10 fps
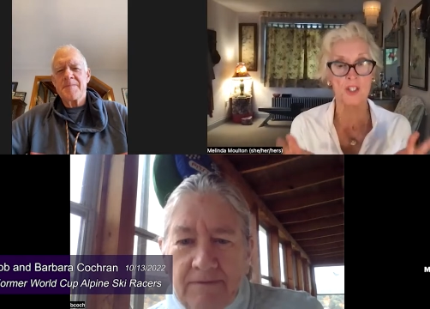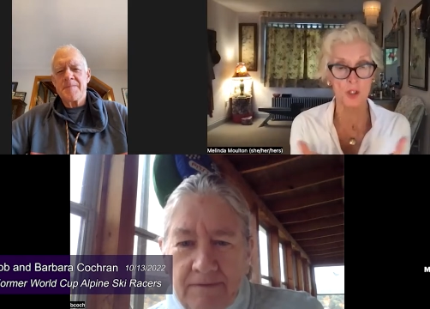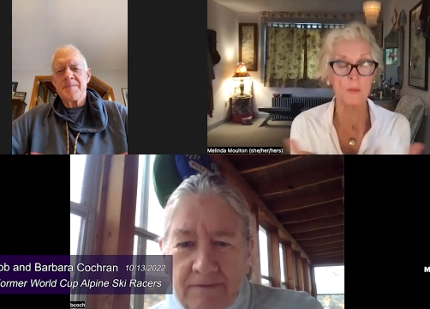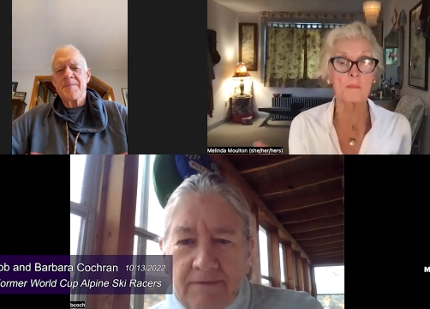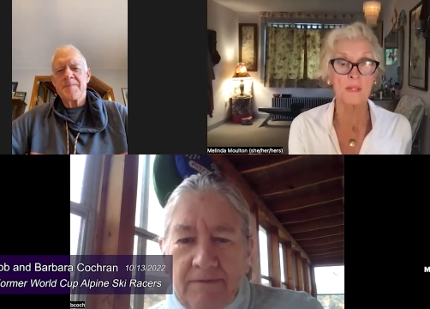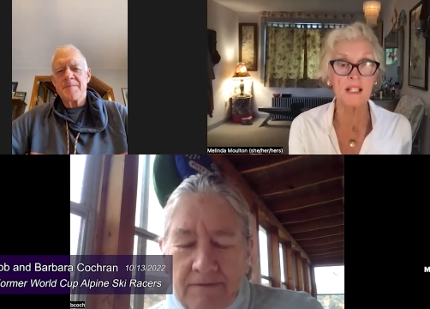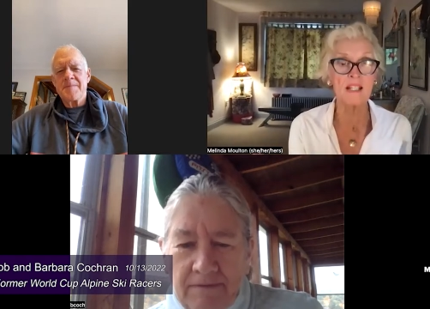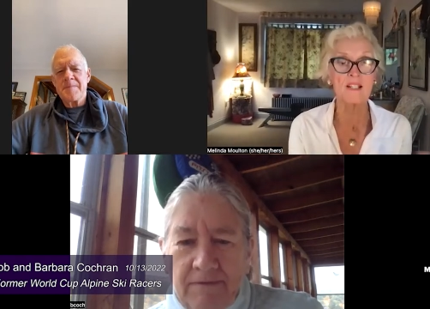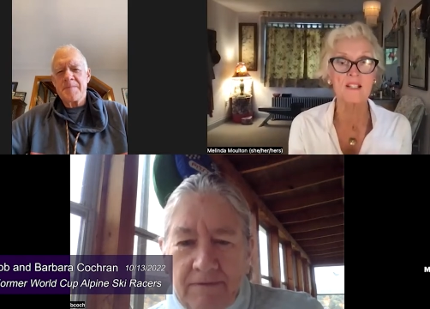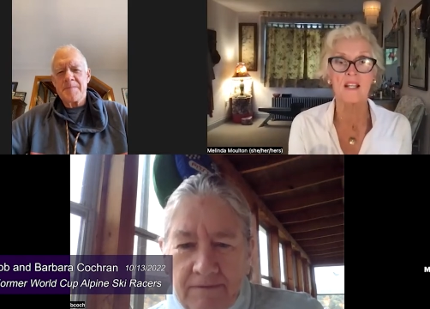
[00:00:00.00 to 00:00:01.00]
Speaker 1: as human
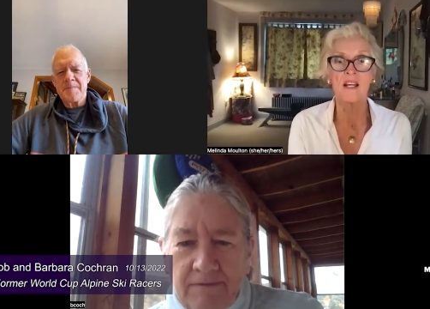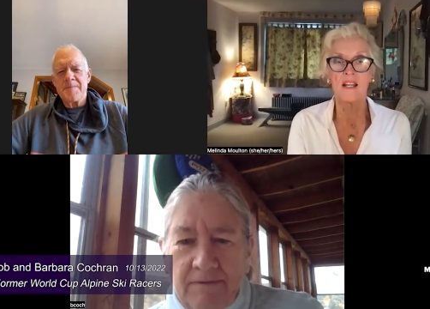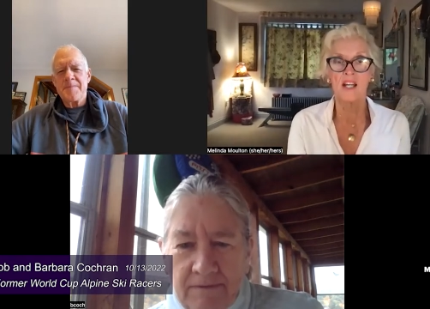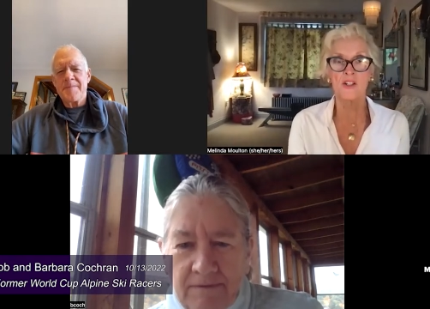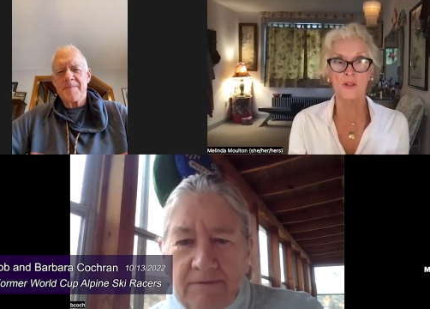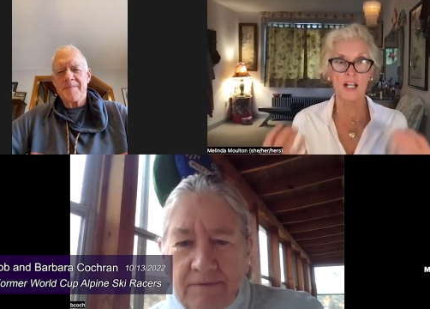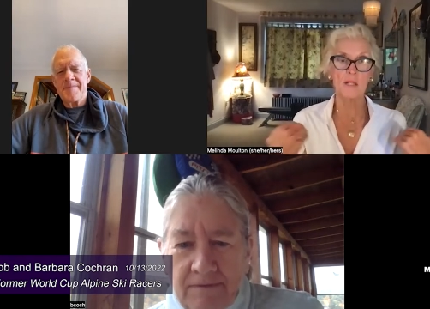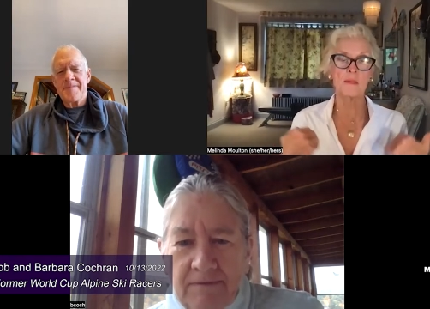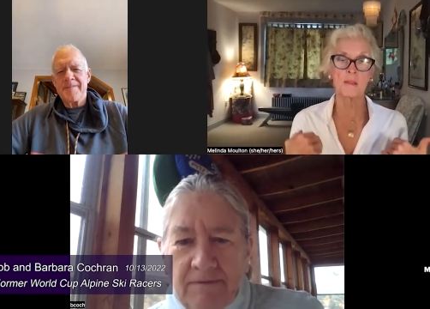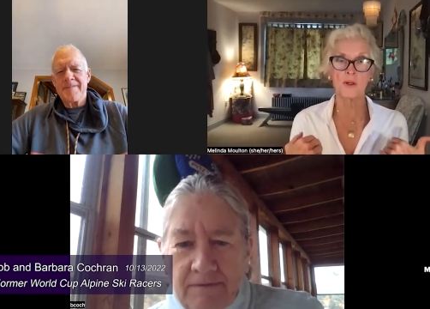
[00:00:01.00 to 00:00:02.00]
beings, and you're
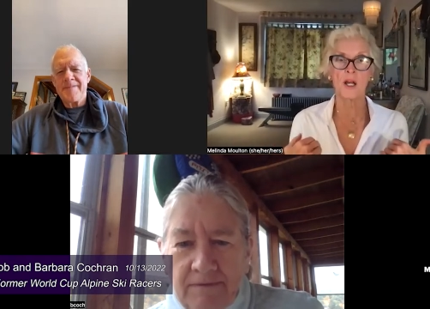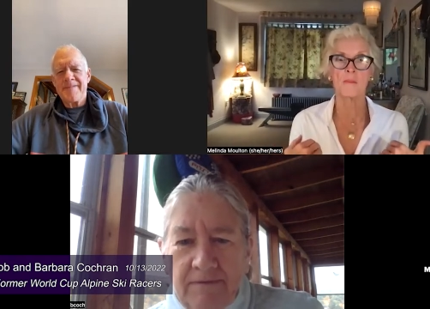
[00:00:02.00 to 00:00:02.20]
letting people